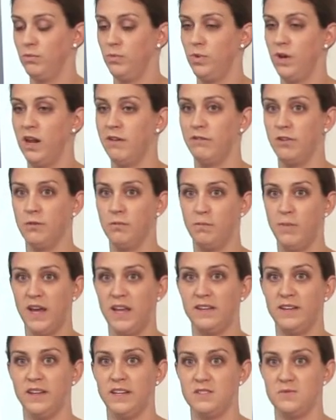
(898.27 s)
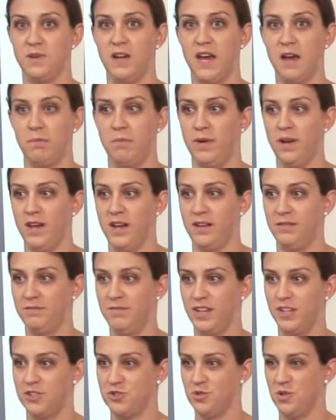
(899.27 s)
whatever bad things would happen at
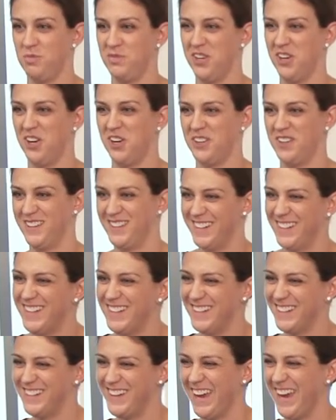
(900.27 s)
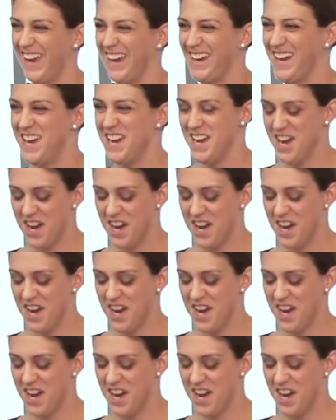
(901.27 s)
extremely hard. Okay,